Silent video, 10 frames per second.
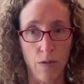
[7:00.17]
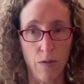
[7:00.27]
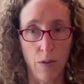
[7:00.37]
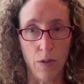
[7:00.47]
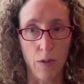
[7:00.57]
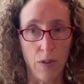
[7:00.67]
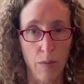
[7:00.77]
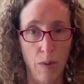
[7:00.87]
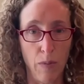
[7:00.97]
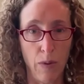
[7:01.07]
fructose that
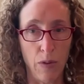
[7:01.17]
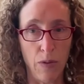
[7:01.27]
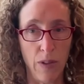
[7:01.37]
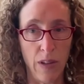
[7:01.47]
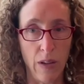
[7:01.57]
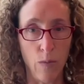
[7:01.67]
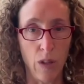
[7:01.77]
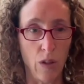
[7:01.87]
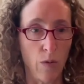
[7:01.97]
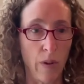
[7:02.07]
people are using and
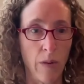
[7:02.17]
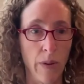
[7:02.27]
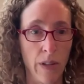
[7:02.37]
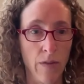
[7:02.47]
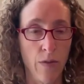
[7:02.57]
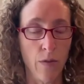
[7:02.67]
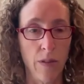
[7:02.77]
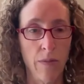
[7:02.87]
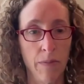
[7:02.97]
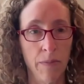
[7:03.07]
what they're recommended for.